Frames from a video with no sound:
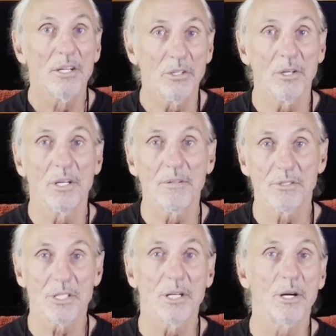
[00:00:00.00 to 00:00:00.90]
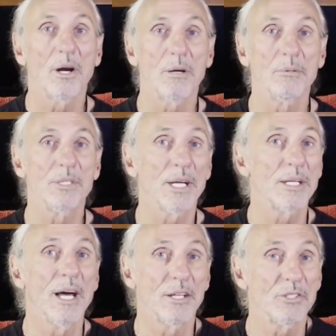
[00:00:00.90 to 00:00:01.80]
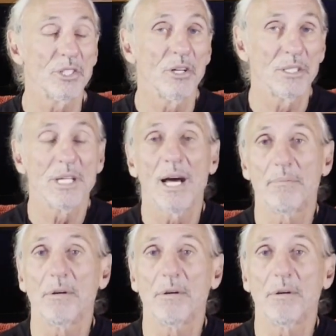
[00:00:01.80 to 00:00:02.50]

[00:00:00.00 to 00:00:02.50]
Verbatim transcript: You can even see our carbon technology on top